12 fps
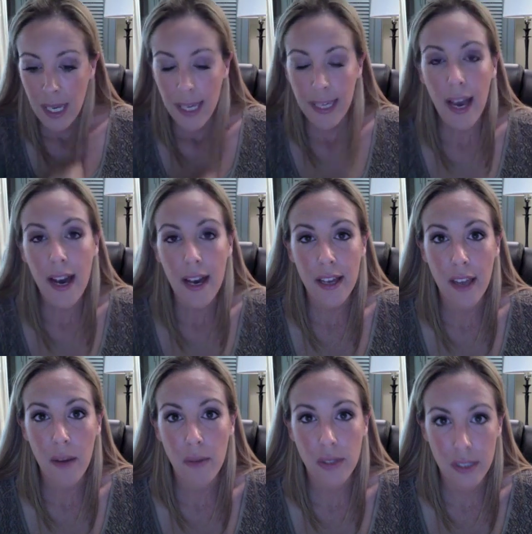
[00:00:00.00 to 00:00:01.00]

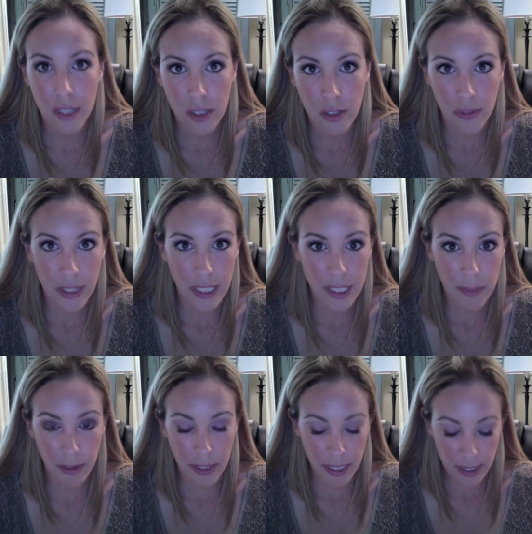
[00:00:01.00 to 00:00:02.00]
yeah, that wasn't such a fun
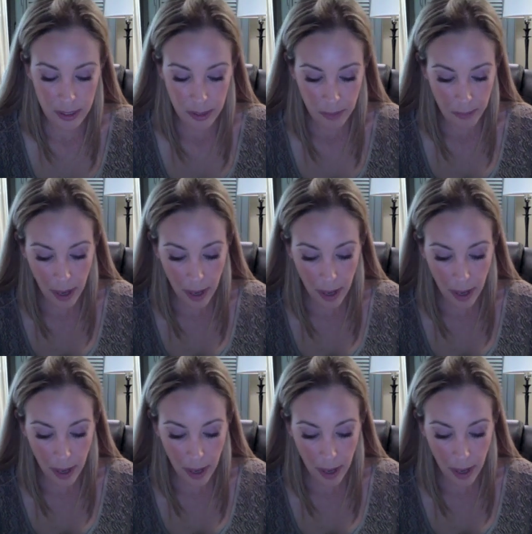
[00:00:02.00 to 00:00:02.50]
experience.